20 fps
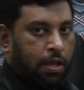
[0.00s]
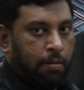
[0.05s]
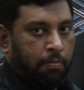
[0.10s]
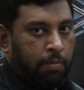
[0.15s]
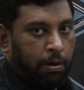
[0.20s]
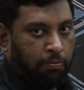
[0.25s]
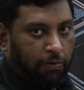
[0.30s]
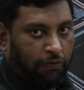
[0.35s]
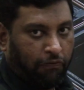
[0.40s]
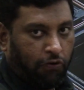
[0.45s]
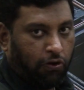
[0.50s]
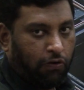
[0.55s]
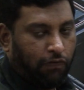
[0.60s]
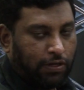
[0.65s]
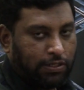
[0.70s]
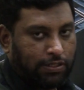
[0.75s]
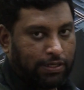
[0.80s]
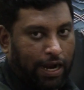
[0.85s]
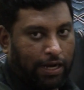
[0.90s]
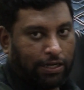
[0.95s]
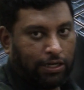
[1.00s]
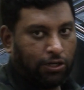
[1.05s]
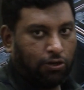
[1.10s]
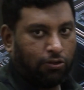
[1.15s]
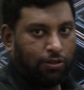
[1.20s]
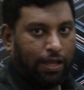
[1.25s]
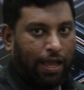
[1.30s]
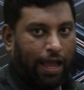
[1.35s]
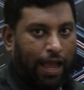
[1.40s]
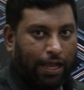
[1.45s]
But before we start into
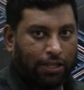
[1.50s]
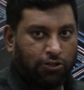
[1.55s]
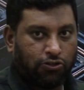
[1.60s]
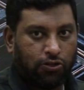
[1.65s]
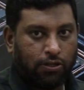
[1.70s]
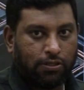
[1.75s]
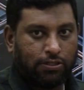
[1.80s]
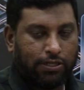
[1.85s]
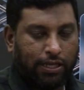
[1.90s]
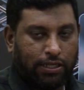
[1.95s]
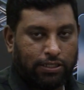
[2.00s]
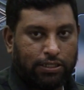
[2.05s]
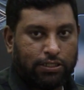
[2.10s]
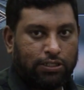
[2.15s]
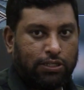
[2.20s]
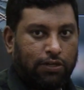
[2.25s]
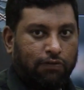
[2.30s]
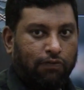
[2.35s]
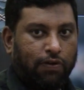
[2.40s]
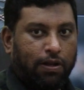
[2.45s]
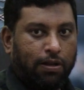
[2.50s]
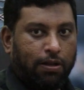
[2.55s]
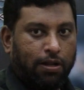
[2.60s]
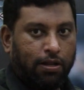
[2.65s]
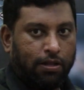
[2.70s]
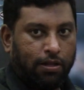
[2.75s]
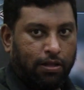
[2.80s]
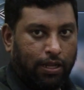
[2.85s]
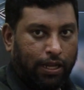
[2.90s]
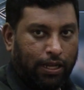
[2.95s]
the actual changes that
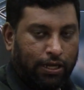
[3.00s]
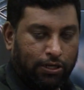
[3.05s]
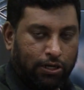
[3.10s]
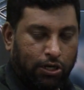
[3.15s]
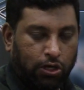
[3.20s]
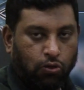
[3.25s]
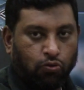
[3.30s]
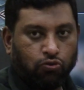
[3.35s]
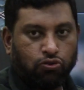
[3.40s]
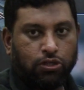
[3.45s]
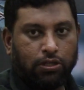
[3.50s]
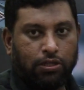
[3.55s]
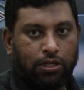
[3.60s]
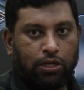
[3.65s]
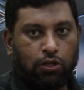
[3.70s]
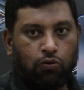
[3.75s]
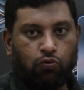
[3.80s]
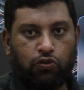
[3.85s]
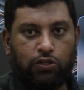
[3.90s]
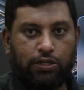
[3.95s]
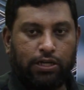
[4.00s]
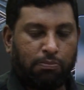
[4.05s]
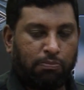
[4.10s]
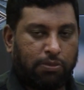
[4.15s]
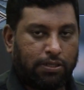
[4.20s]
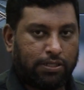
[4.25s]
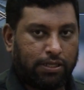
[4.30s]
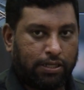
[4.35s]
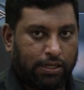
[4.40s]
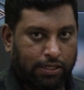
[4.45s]
were introduced in the new
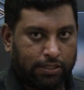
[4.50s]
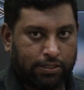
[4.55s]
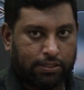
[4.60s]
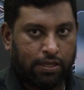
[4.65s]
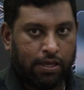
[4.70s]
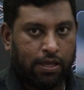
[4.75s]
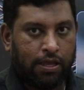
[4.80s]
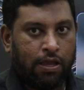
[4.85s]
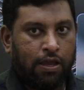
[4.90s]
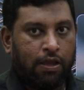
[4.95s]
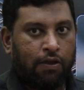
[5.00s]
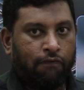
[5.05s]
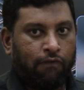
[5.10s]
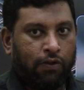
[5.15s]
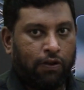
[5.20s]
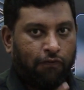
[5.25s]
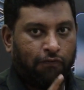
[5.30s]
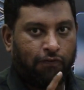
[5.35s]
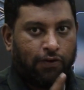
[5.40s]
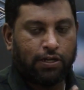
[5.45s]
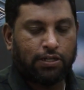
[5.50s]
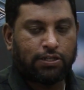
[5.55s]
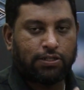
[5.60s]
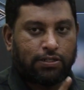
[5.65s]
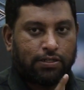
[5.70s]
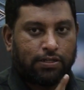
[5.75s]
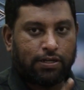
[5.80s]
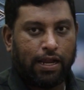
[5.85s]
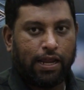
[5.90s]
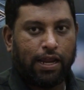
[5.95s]
GDP series, we'll
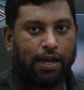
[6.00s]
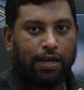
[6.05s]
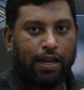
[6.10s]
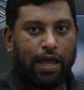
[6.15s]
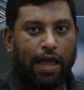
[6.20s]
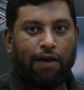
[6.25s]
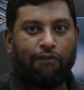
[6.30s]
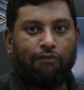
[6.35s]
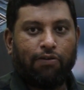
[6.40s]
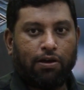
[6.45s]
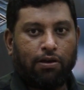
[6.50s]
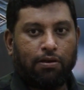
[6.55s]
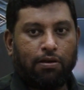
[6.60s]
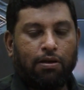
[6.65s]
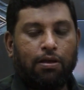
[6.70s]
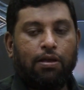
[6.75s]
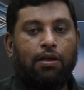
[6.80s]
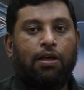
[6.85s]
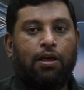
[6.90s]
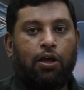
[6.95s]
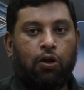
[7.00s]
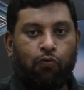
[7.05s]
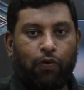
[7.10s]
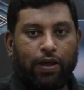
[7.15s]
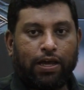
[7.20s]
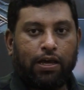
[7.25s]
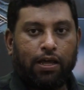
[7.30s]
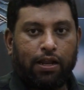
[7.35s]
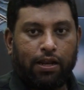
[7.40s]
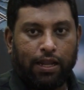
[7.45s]
first try and have a
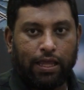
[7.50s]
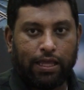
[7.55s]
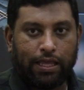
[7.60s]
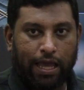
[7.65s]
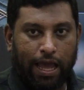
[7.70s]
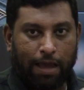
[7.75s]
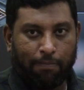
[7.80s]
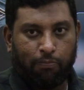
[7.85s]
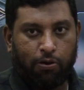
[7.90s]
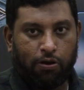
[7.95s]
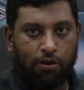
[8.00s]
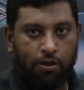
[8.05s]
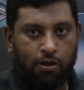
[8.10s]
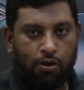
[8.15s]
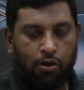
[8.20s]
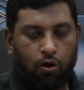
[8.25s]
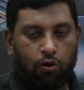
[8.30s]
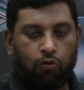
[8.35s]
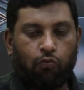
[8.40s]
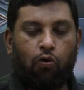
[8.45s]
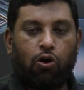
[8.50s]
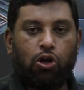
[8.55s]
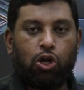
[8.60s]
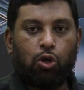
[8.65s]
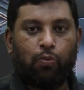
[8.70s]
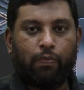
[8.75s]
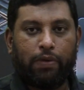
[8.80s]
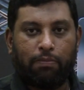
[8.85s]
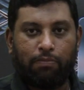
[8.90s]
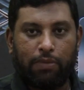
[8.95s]
quick recap on what do
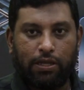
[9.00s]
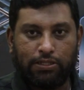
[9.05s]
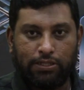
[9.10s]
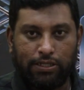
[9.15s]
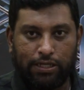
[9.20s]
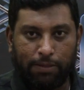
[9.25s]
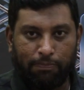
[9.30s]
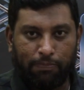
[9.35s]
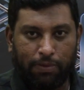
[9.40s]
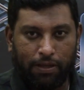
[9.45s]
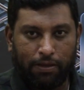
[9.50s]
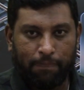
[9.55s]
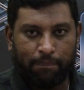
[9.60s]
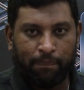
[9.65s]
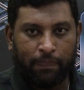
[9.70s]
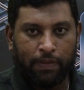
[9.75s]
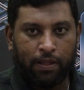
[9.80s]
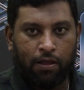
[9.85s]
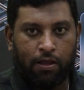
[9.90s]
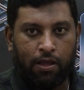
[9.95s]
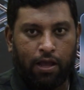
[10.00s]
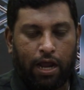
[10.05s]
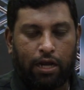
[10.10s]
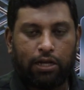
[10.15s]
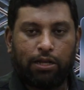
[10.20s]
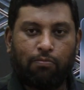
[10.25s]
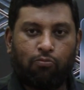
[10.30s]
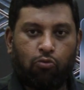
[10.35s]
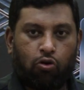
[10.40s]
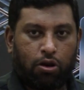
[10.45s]
you mean by GDP
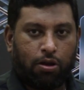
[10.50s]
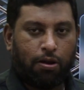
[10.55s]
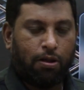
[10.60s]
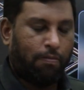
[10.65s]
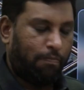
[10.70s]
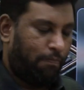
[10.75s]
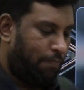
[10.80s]
at a more